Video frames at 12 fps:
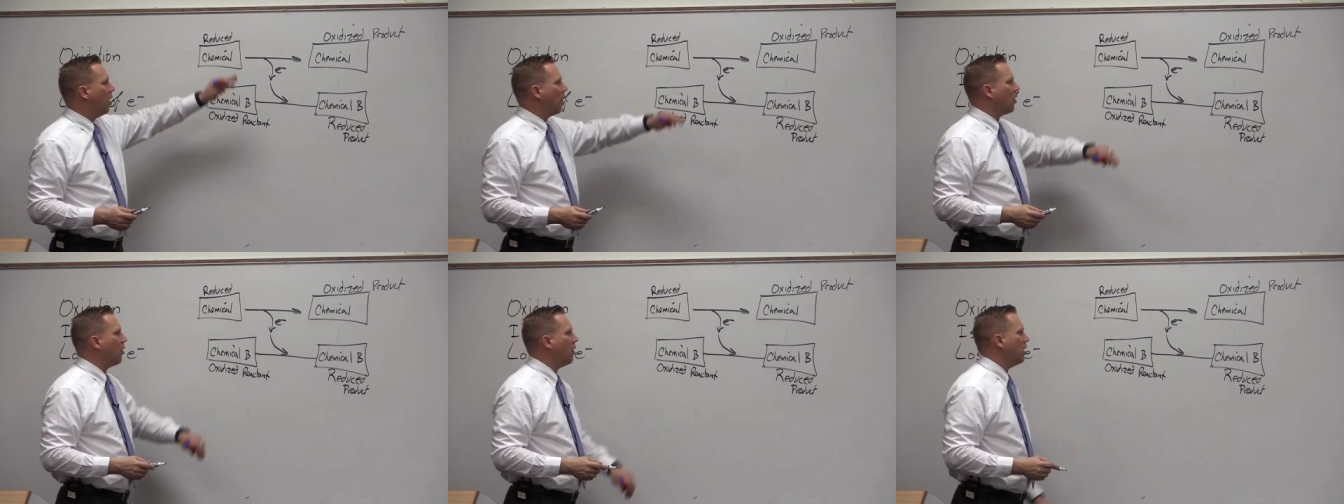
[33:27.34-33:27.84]

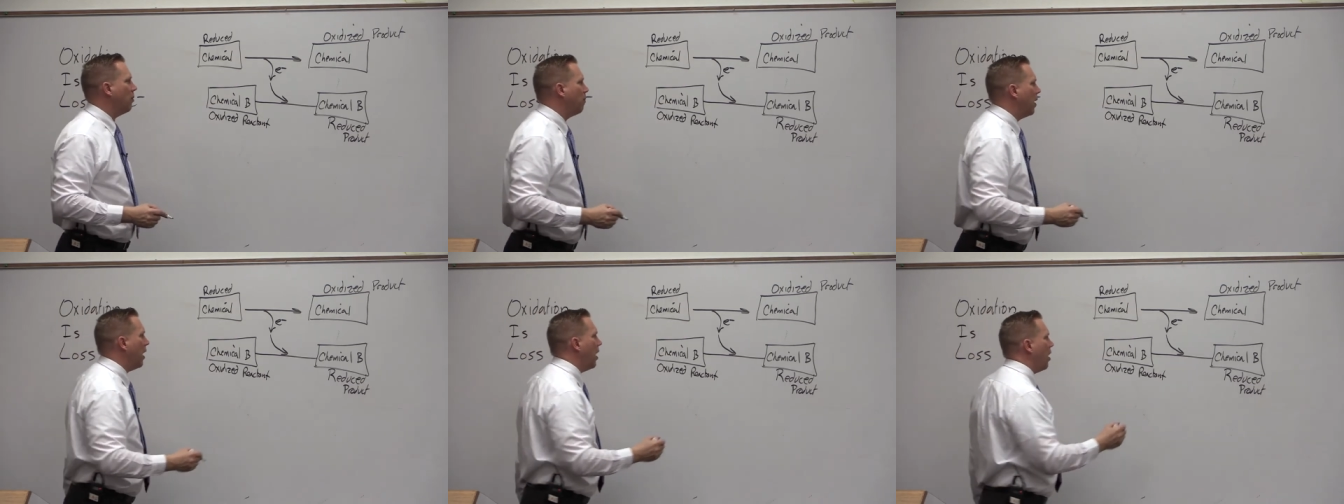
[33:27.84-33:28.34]
occurring in
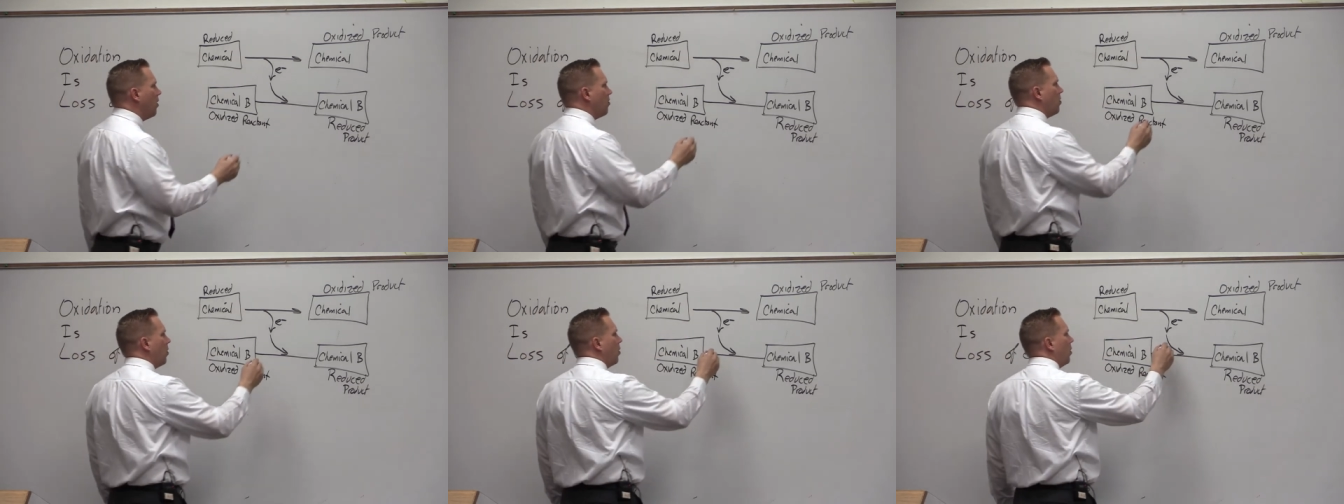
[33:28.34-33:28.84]

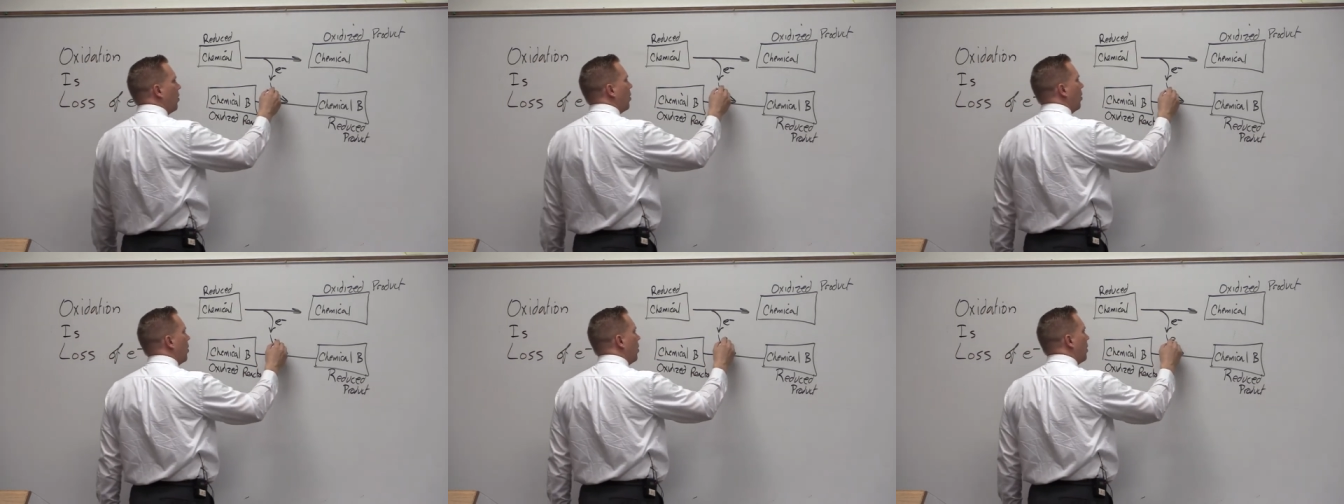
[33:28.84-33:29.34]
pairs
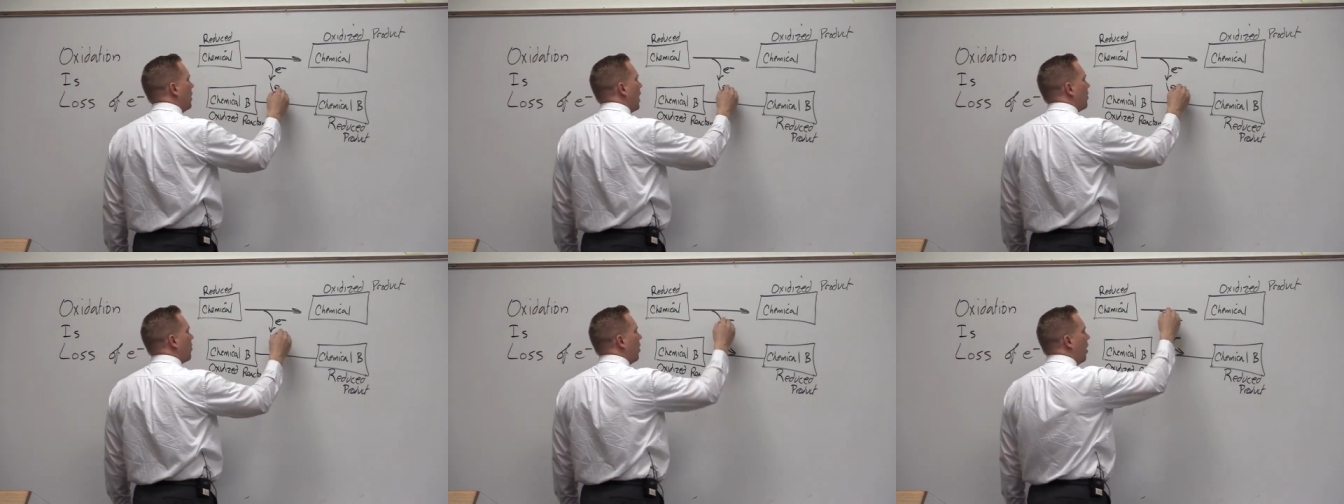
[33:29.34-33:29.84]
the
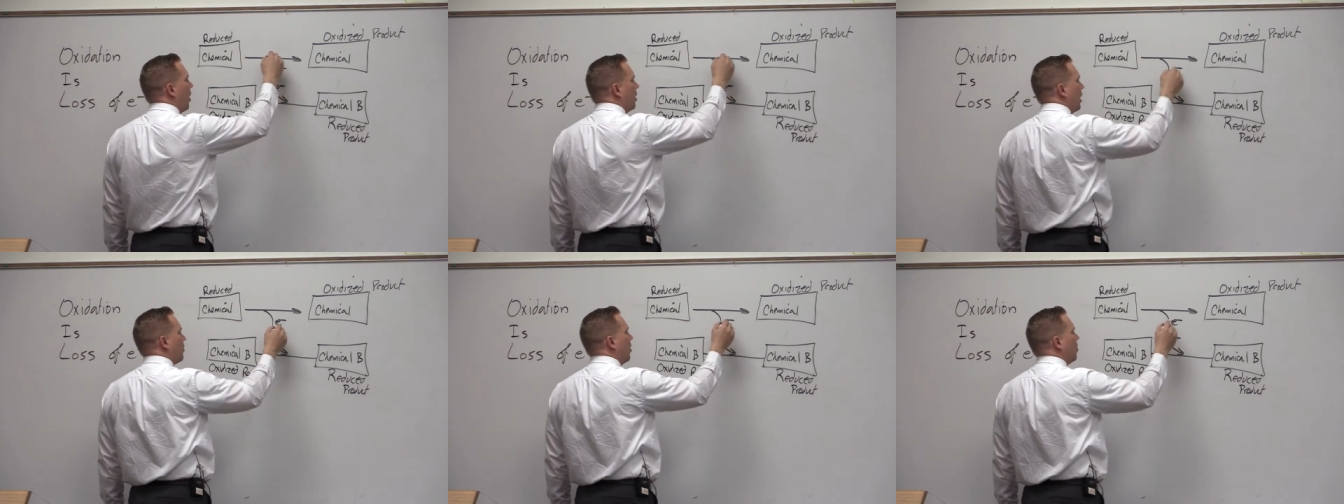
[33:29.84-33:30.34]
electro
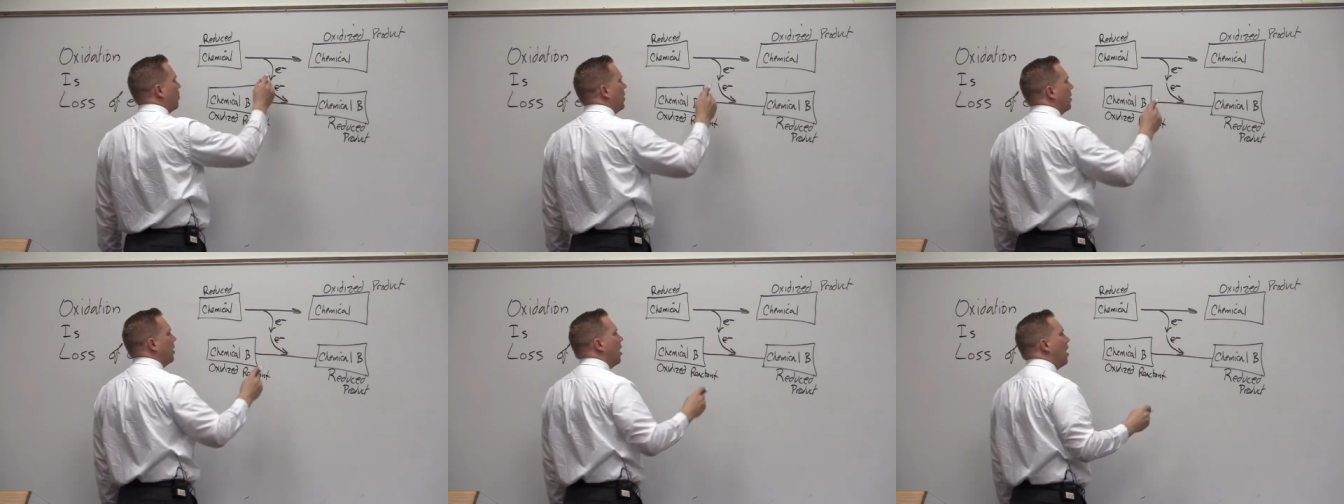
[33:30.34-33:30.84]
electrons
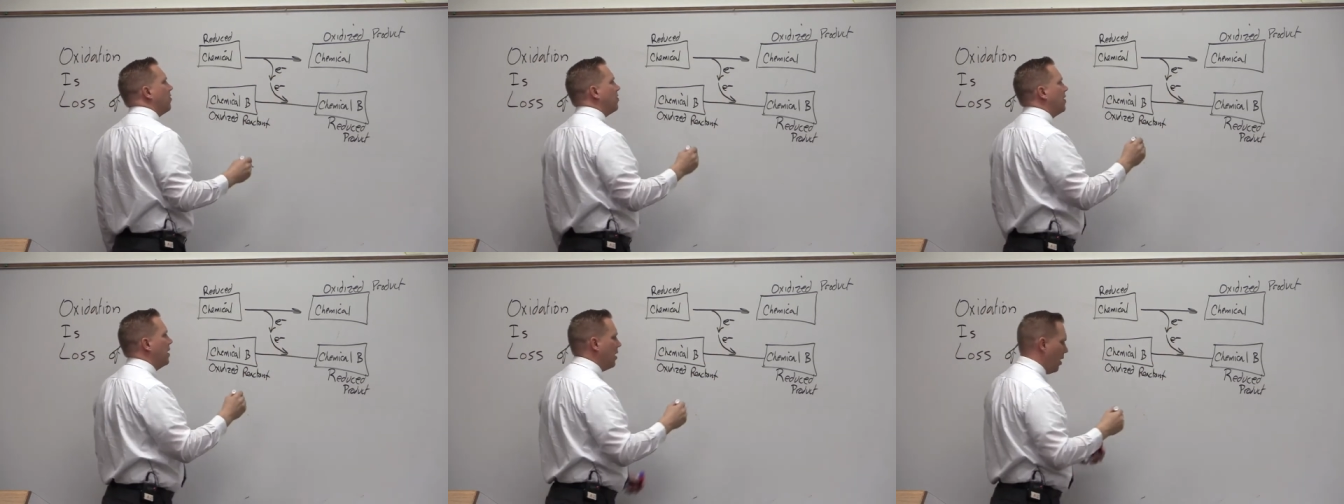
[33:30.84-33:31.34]
being
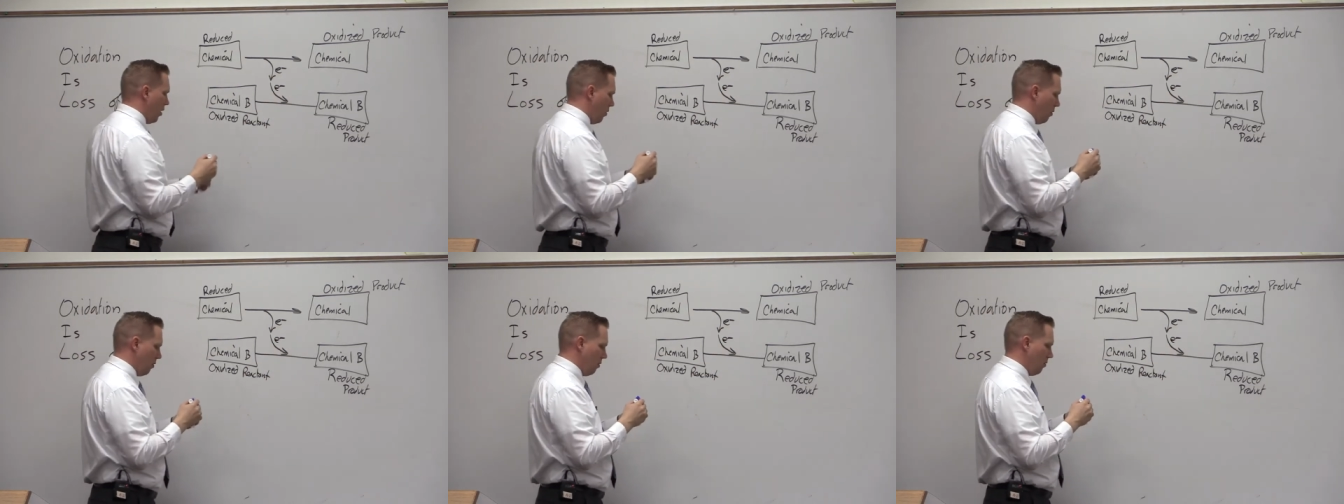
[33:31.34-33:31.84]
lost
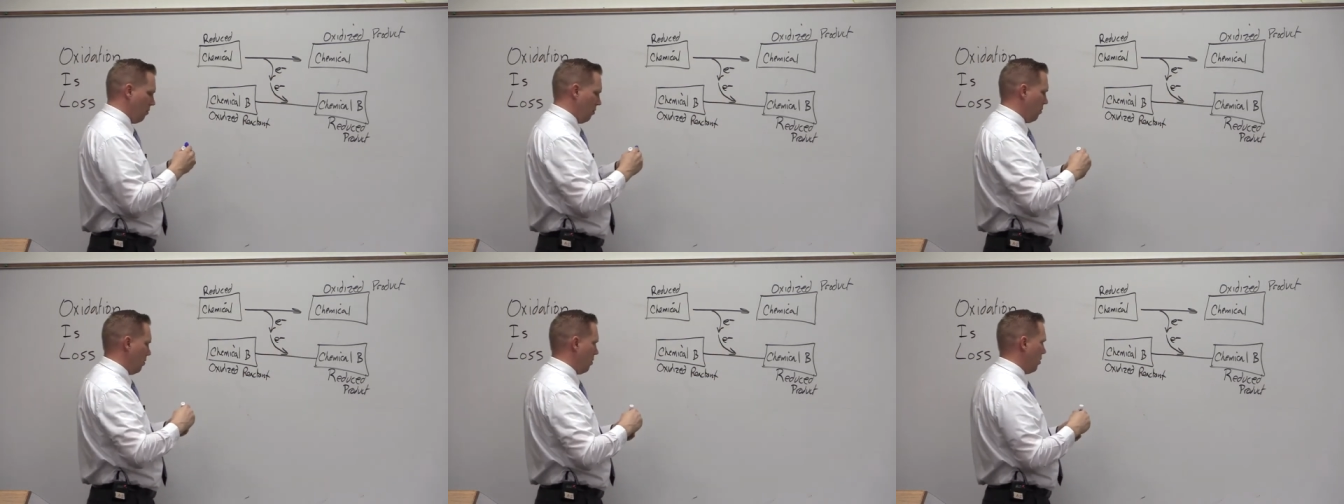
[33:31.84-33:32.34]
here
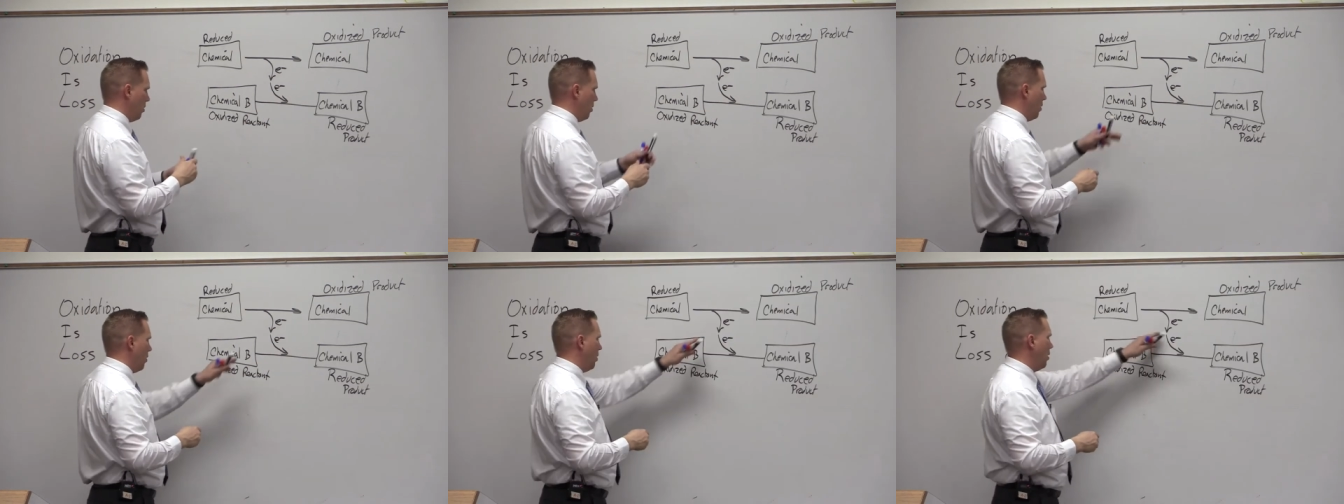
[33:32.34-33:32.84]

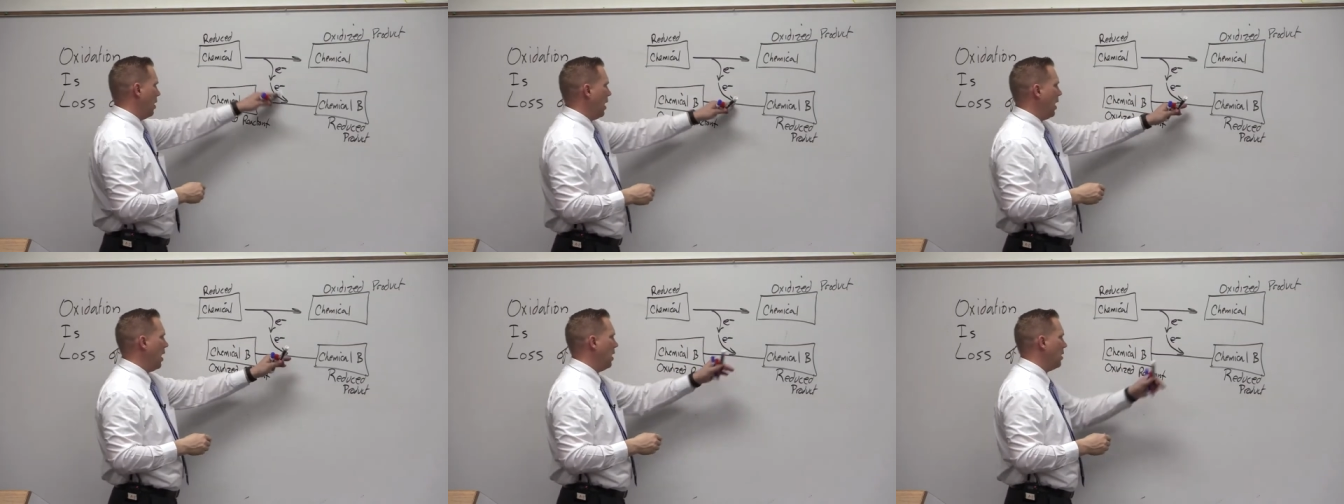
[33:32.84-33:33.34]

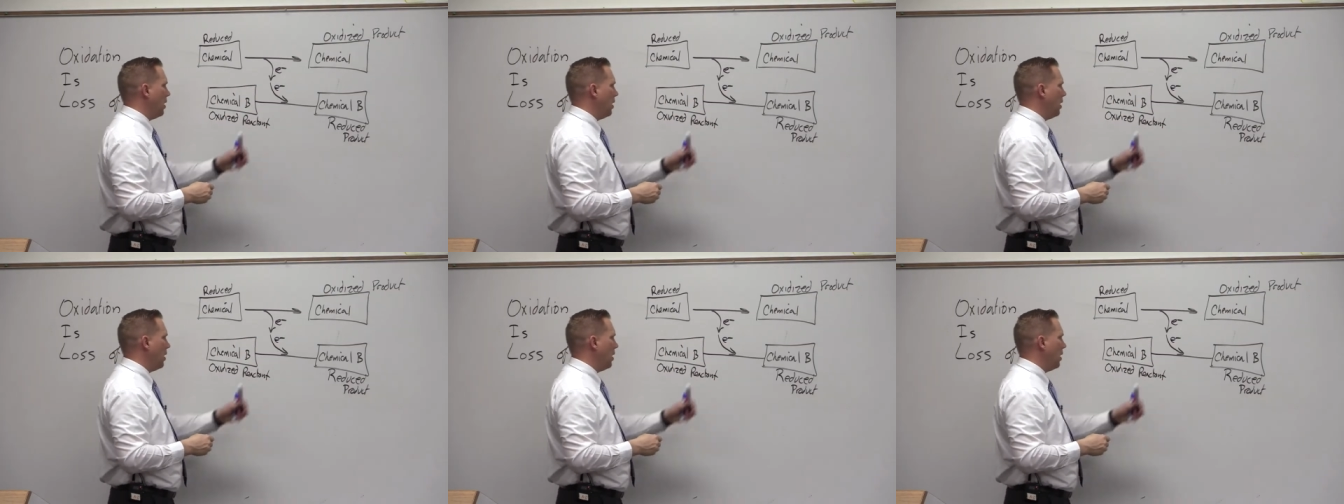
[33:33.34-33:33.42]
and